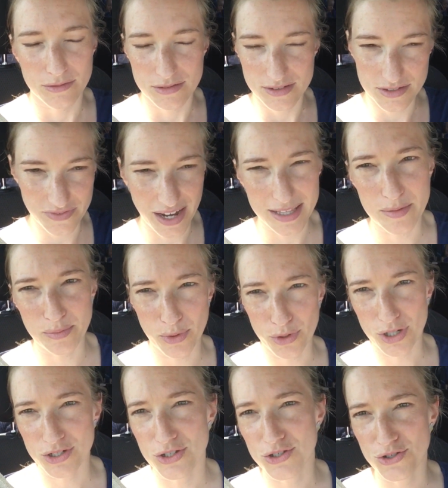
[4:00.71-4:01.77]
divide the board
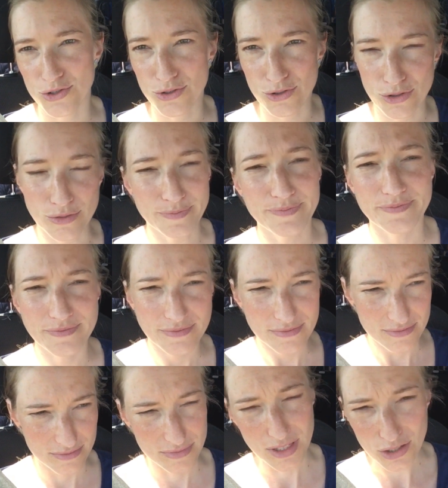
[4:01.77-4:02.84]
into
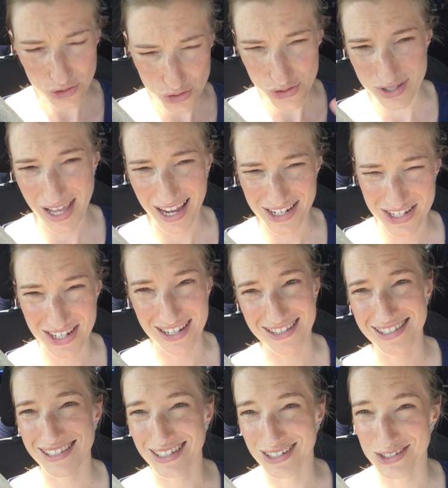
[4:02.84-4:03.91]
two
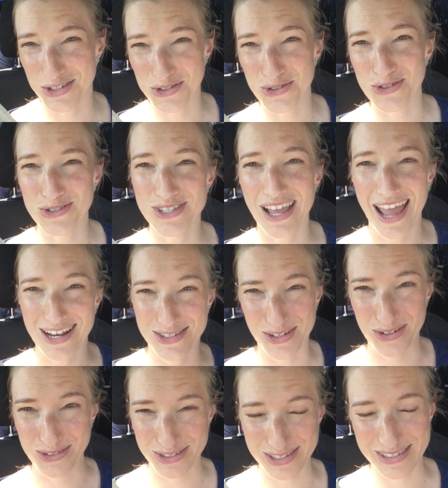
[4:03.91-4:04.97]
sections, do's and
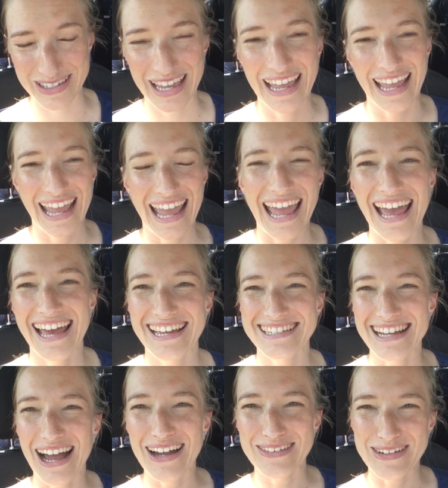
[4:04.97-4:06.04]
don'ts,
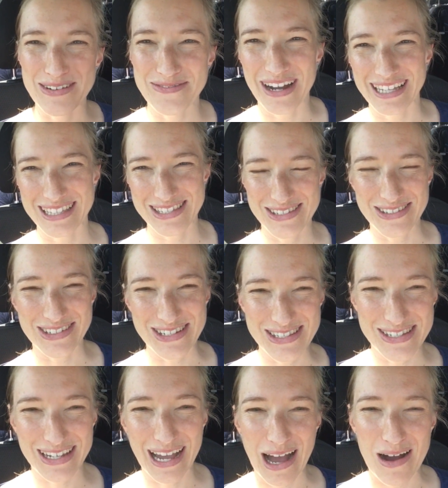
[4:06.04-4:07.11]
and I would invite the students
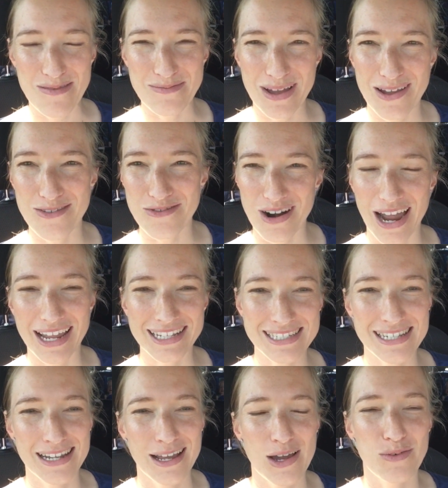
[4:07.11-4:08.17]
to come and
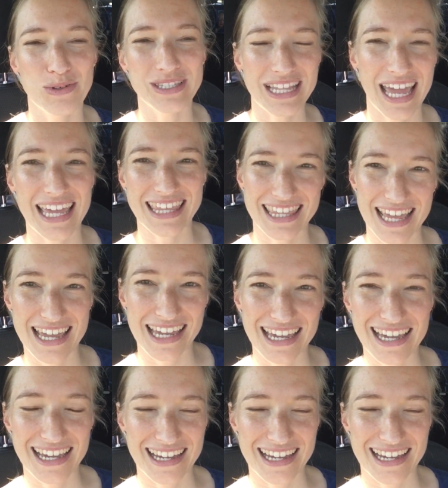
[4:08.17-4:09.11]
write what they think